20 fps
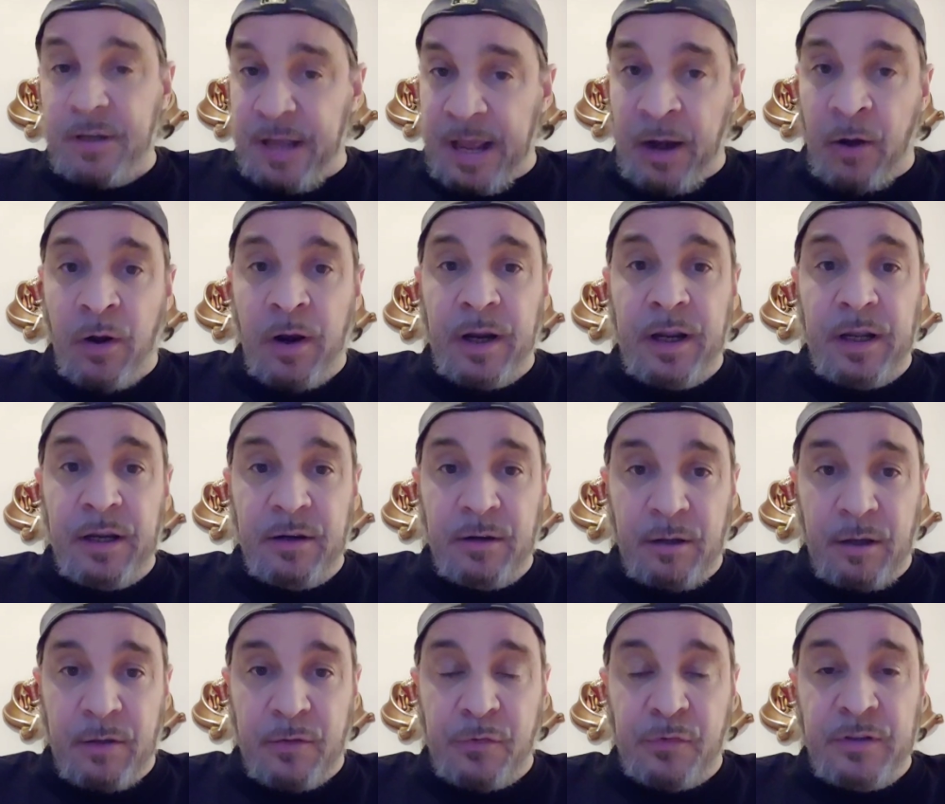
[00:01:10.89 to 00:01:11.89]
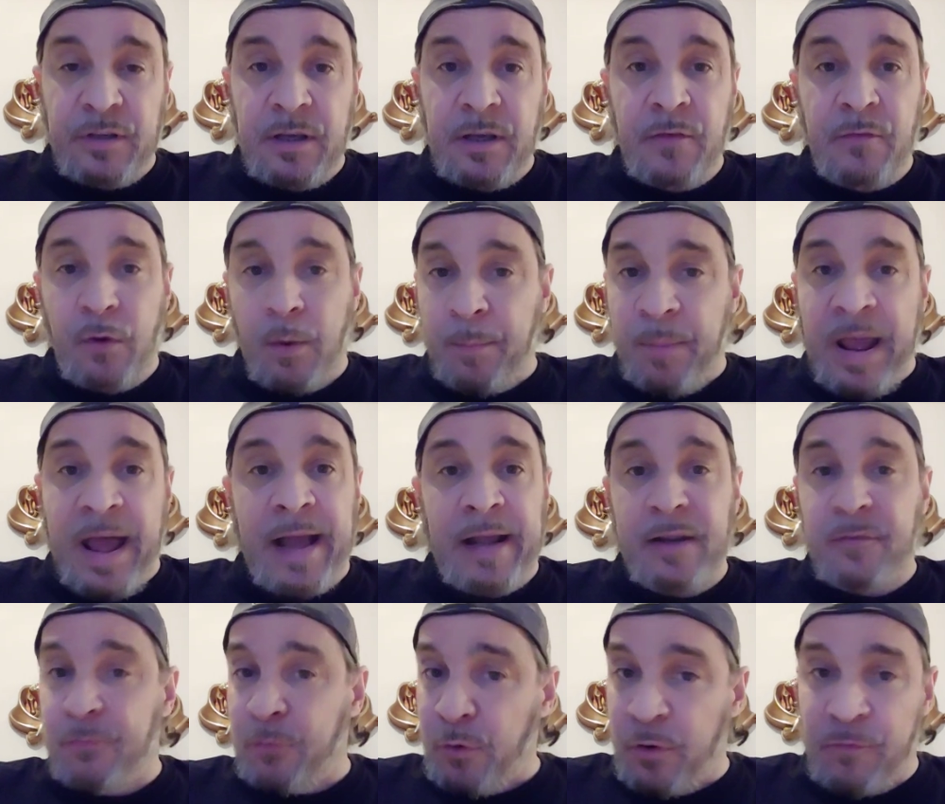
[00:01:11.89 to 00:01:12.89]
Eric and Steve are
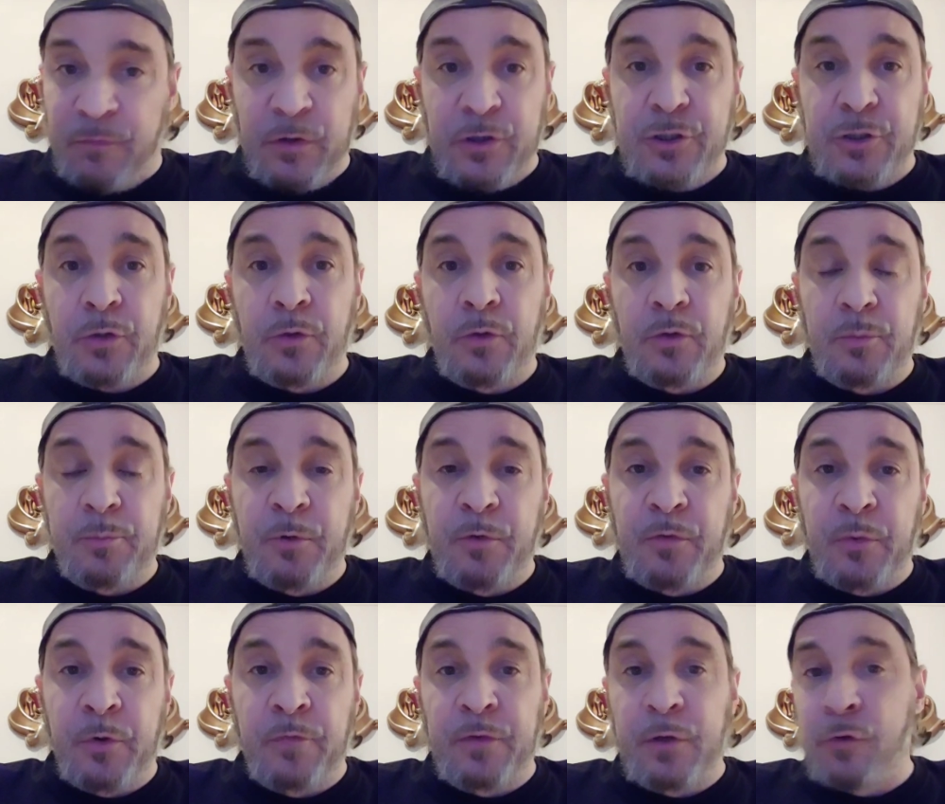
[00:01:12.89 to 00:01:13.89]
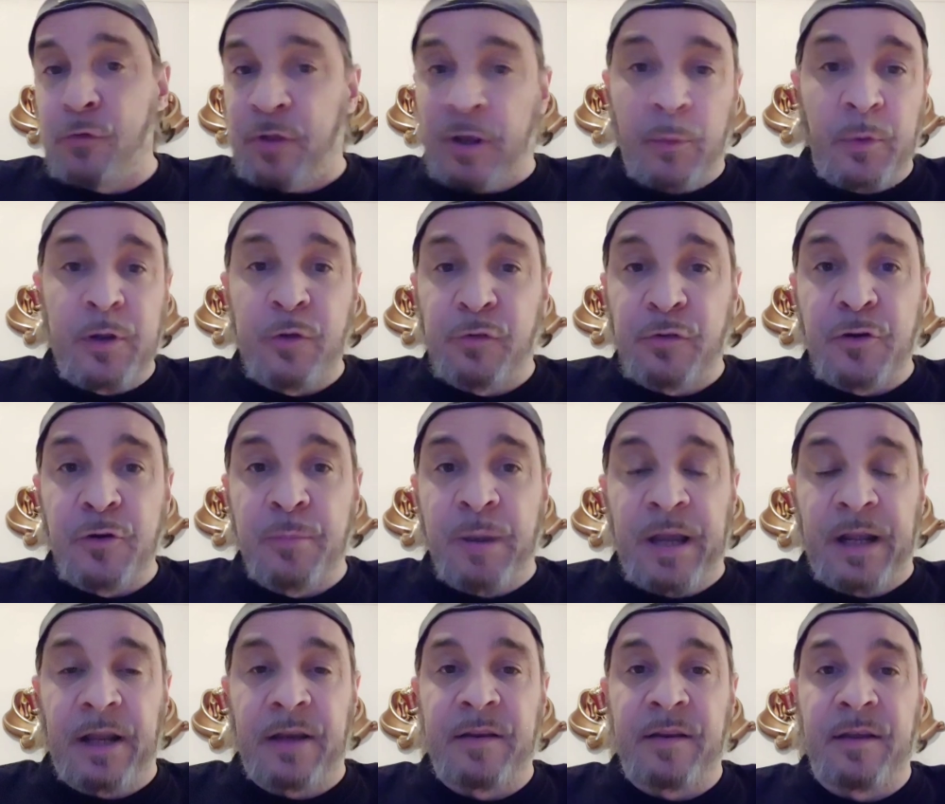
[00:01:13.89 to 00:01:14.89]
back for official movie reviews like we used to do
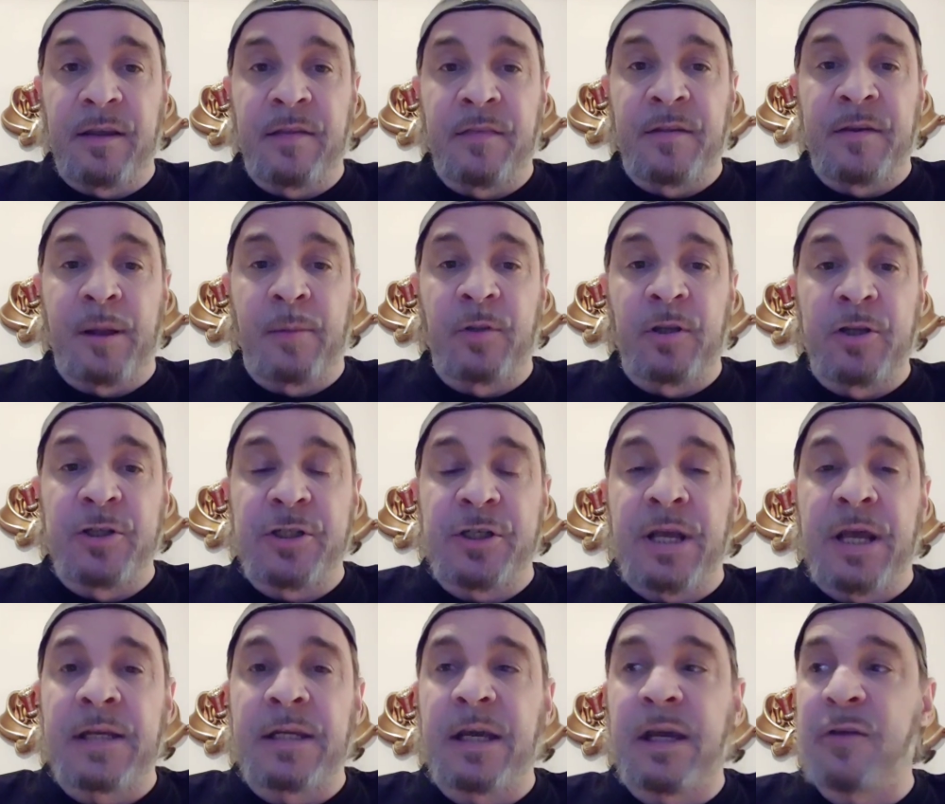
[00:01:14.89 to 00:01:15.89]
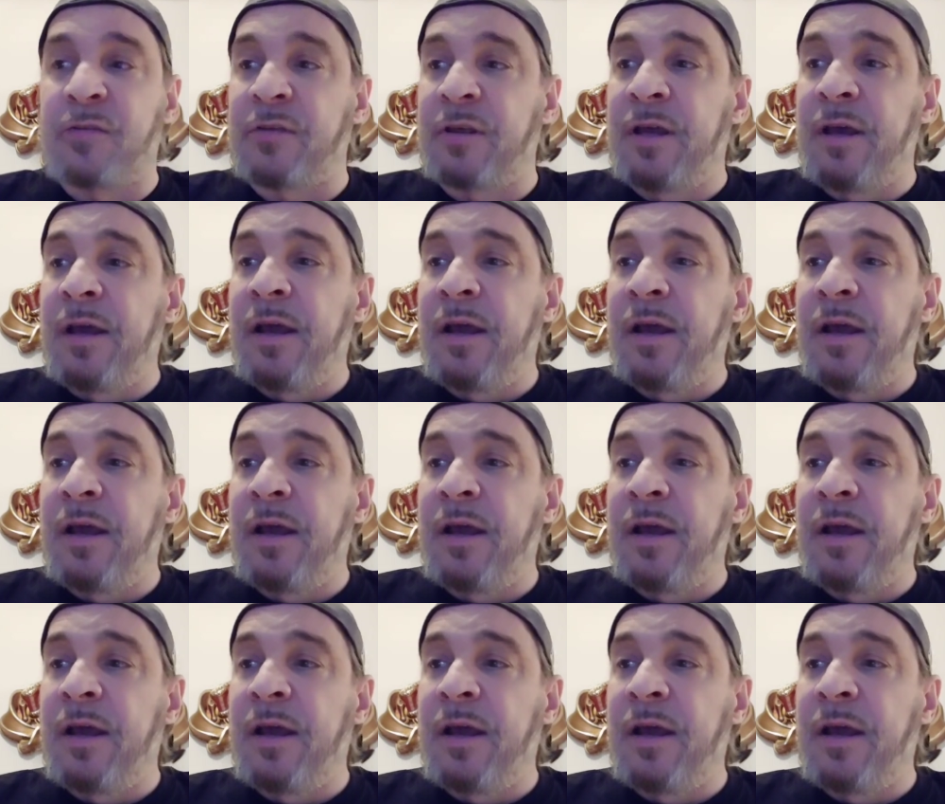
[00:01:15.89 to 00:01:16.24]
back in the WGN days.